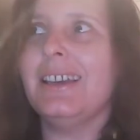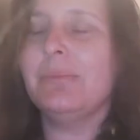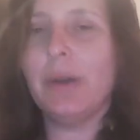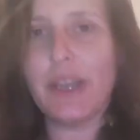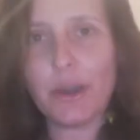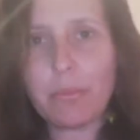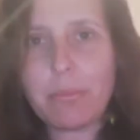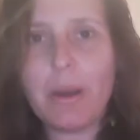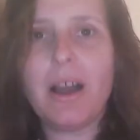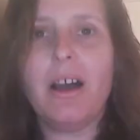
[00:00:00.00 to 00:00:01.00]
my own
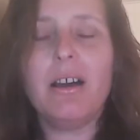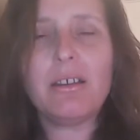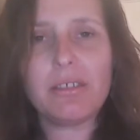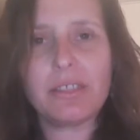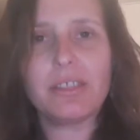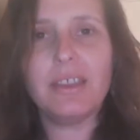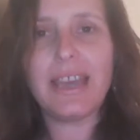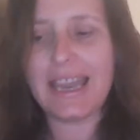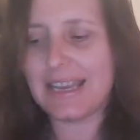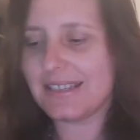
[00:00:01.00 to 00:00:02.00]
path
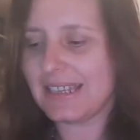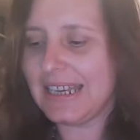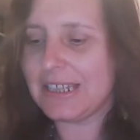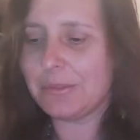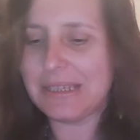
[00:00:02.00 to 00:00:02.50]
has led